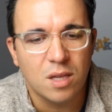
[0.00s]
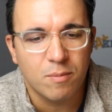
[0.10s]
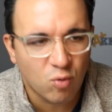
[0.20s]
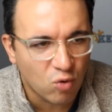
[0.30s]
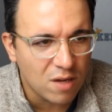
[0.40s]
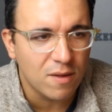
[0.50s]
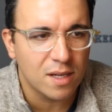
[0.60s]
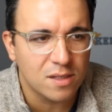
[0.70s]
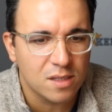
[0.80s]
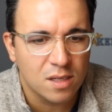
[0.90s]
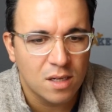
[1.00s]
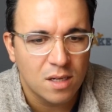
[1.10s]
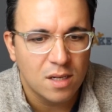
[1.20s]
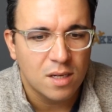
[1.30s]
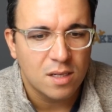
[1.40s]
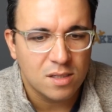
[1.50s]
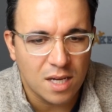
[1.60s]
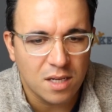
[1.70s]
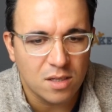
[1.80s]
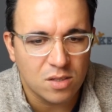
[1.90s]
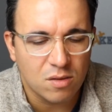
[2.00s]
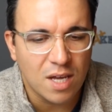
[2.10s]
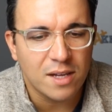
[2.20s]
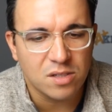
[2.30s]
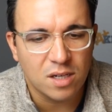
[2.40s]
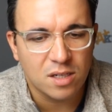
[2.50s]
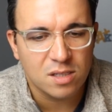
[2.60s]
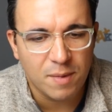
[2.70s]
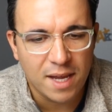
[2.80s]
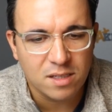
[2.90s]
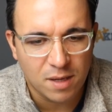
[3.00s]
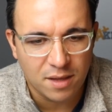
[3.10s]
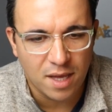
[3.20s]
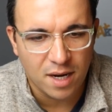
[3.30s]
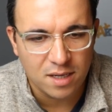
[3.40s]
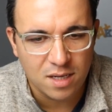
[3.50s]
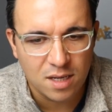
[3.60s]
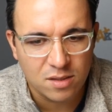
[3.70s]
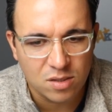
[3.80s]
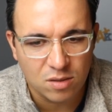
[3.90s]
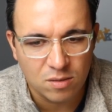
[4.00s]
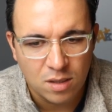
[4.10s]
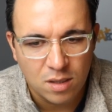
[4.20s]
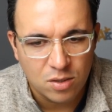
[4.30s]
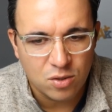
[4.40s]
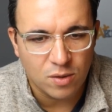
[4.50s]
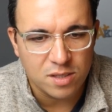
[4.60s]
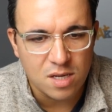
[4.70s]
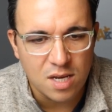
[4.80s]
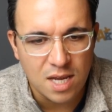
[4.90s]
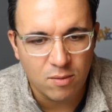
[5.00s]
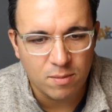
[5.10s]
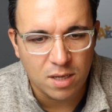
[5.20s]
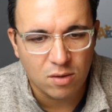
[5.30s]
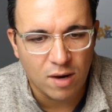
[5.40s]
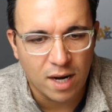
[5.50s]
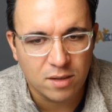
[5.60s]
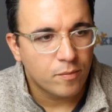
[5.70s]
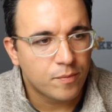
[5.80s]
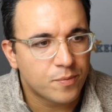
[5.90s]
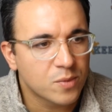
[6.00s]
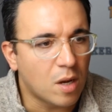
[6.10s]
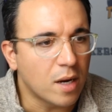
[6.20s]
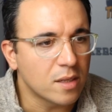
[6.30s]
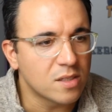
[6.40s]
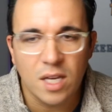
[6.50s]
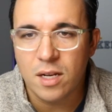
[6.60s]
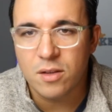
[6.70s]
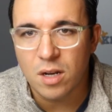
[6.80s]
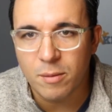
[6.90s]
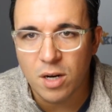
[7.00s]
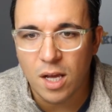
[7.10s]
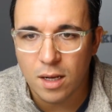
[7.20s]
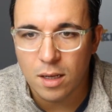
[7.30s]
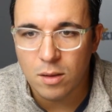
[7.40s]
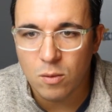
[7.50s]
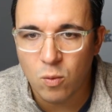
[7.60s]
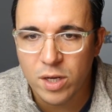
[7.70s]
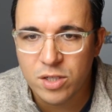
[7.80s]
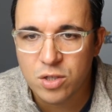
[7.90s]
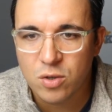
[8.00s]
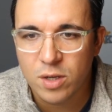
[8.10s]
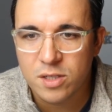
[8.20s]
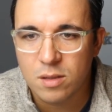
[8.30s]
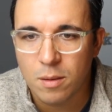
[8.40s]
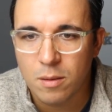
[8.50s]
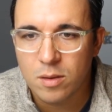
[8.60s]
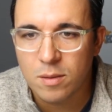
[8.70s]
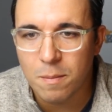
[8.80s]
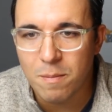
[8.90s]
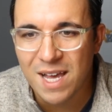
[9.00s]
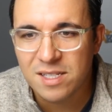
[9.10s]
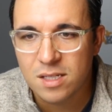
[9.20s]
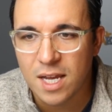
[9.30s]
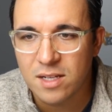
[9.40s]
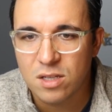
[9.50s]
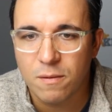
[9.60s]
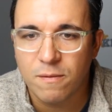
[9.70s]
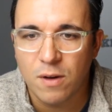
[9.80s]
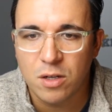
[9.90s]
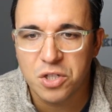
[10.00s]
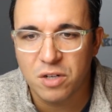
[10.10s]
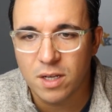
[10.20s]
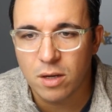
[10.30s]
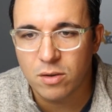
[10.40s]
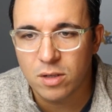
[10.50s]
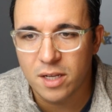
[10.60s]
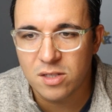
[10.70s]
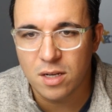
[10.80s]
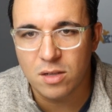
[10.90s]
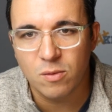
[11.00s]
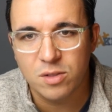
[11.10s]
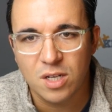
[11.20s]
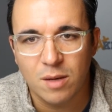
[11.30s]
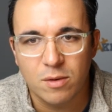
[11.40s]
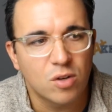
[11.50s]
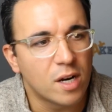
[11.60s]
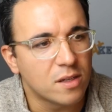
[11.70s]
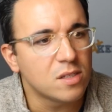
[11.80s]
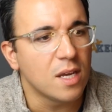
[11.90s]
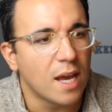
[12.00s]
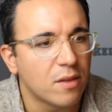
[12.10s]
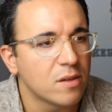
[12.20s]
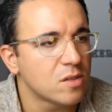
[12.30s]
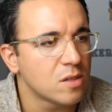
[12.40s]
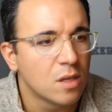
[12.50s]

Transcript: previous sentence. So yes, it expands upon that idea, so choice D would be correct. All right, let's get into number nine. Uh, which choice best states the function of the underlined sentence? So once again, we're trying to see how this